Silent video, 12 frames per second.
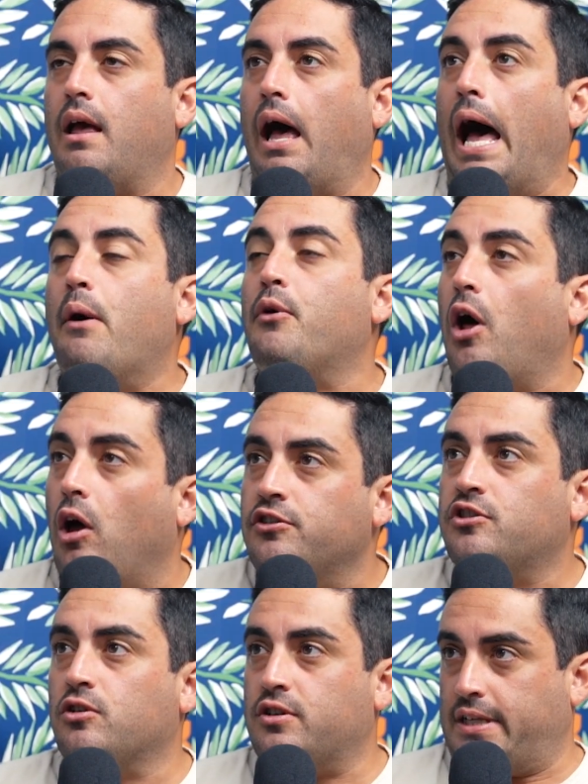I would
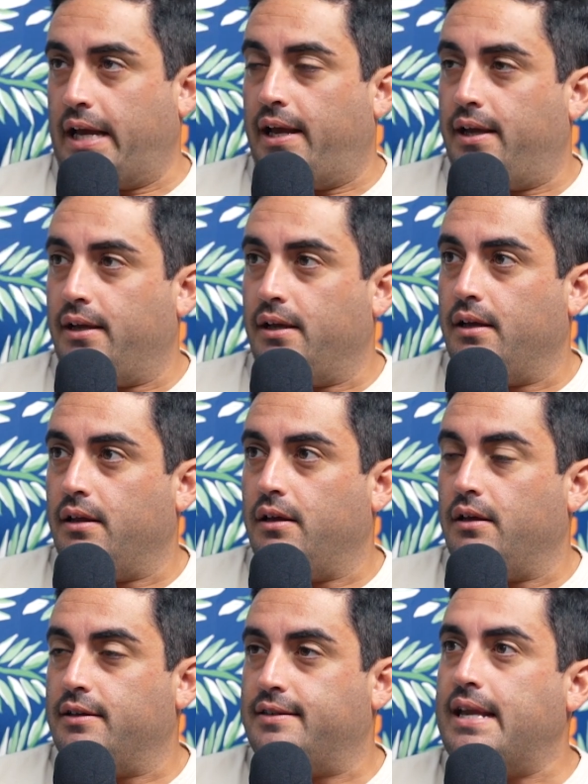also say
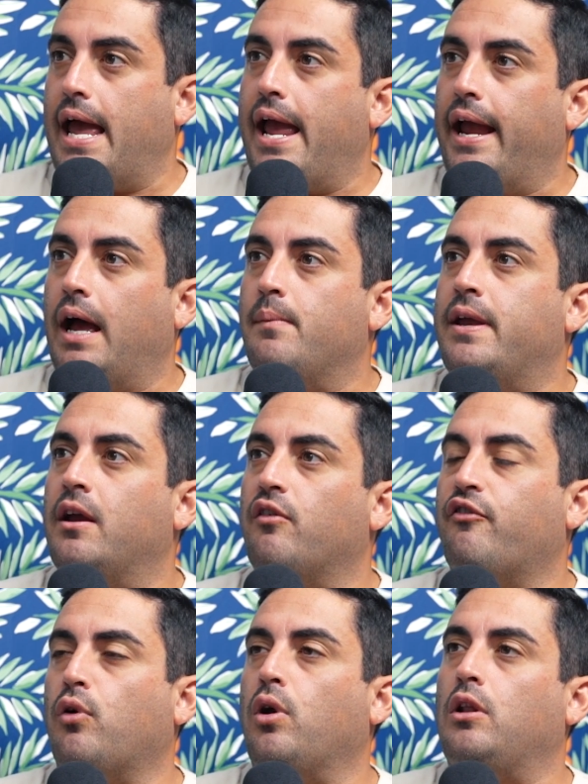saying I'm
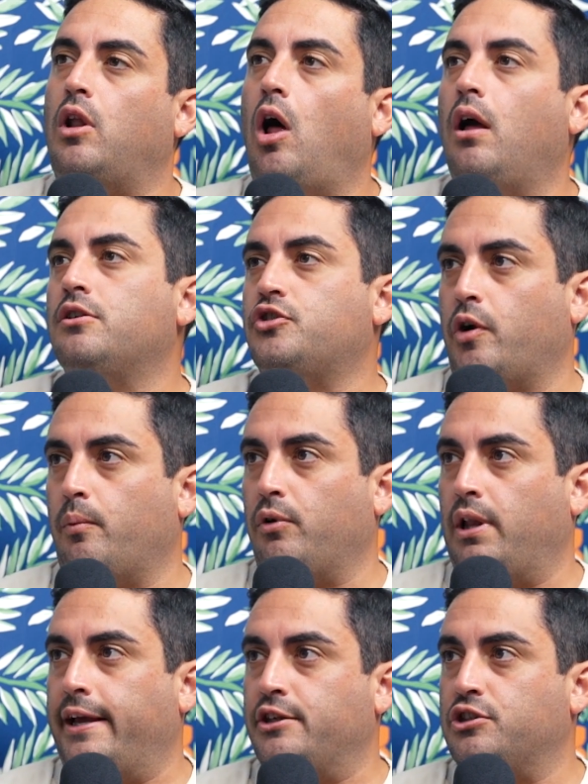here for a long-term
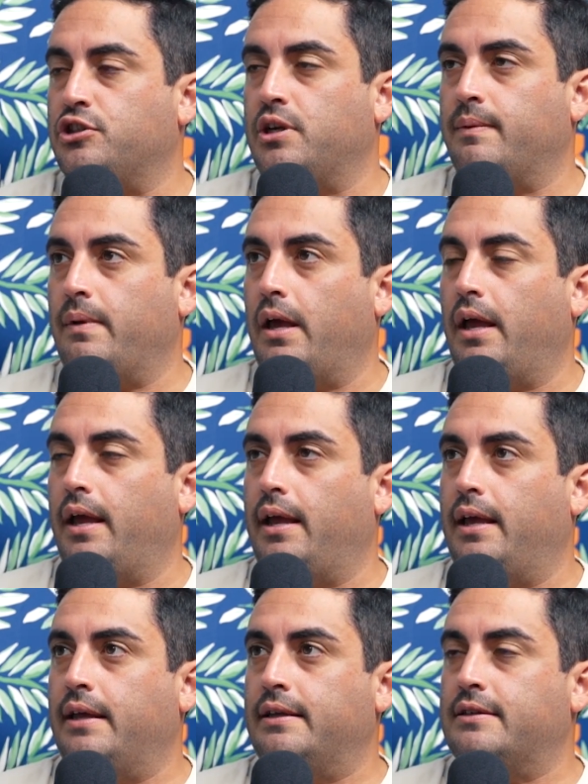relationship
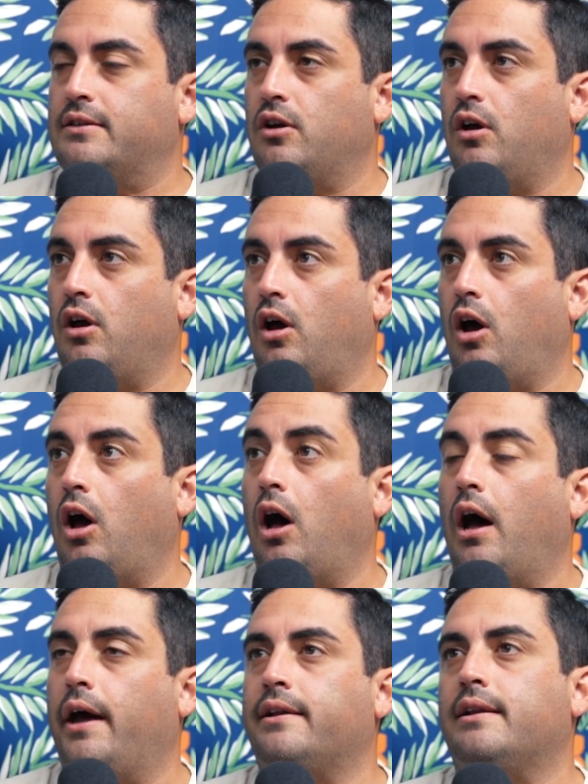is
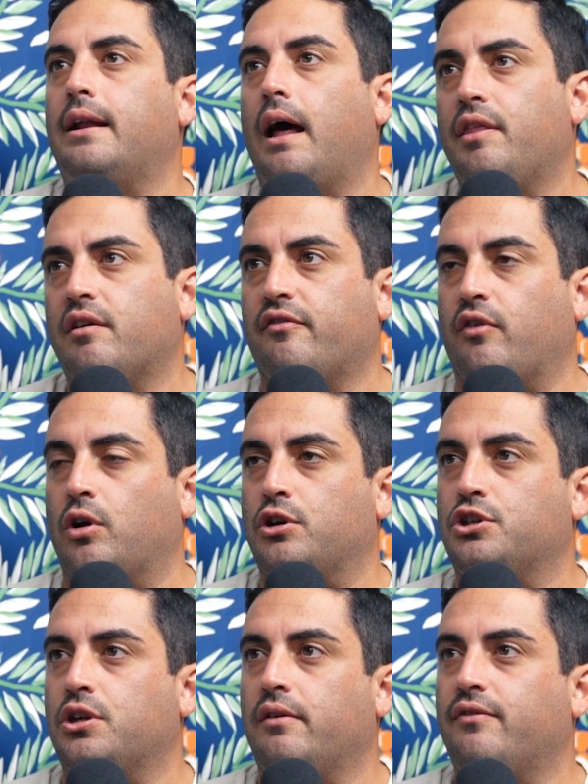another
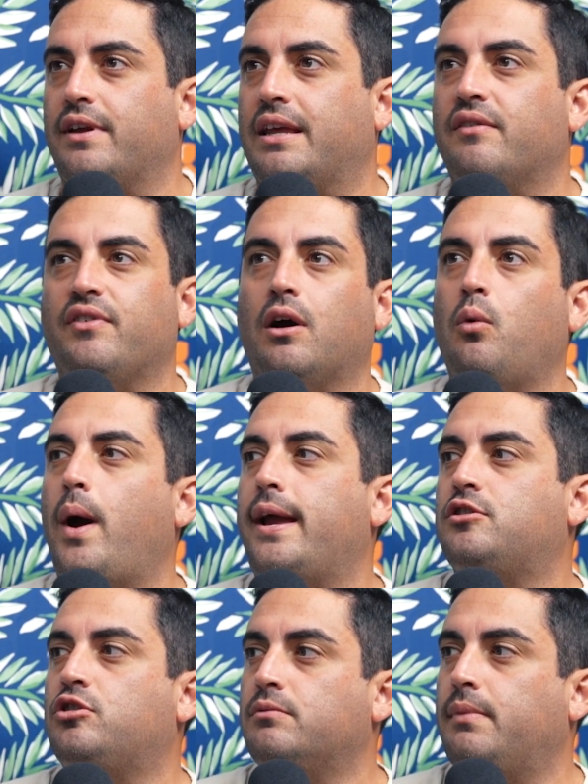version of giving
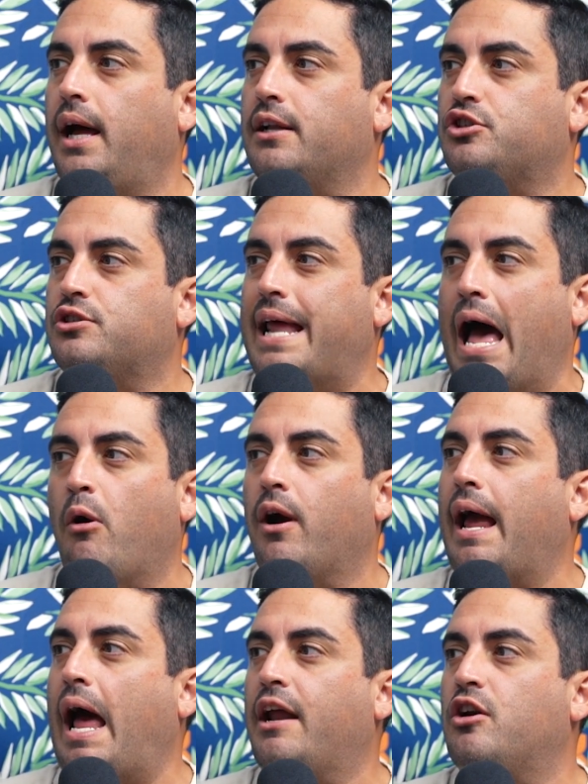away too much. Now a
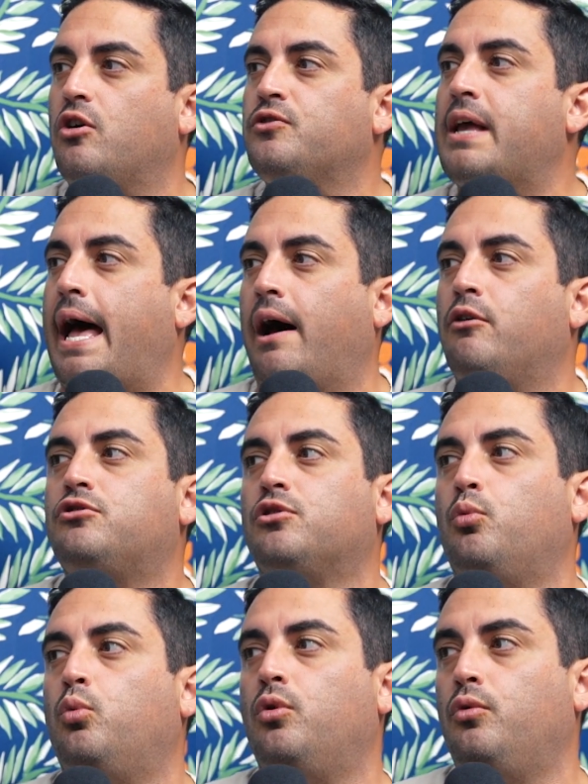guy knows how
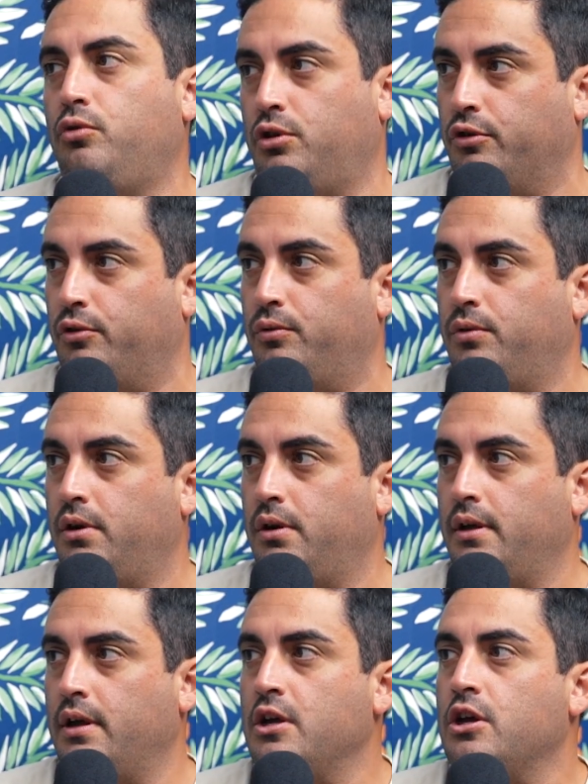to woo you.
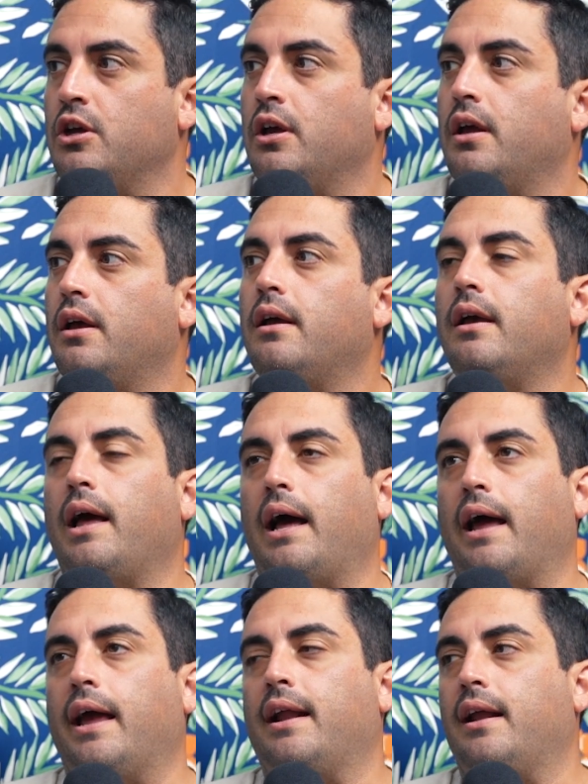
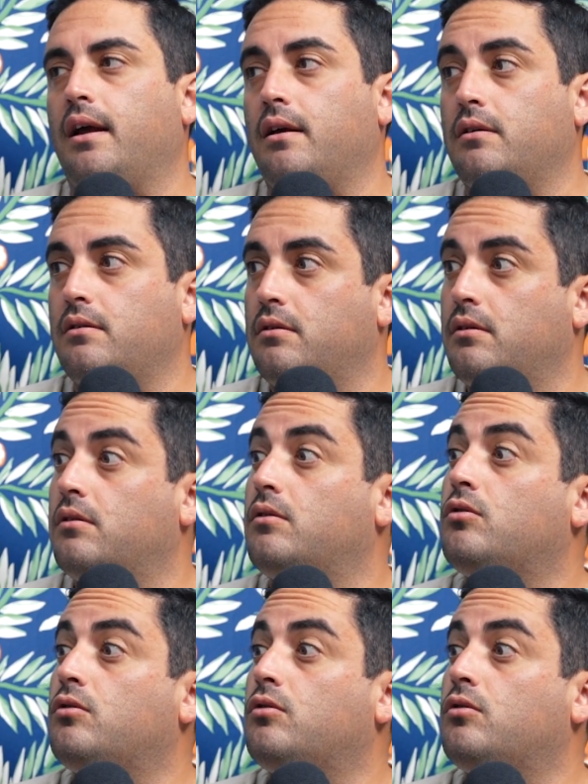They can love bomb you.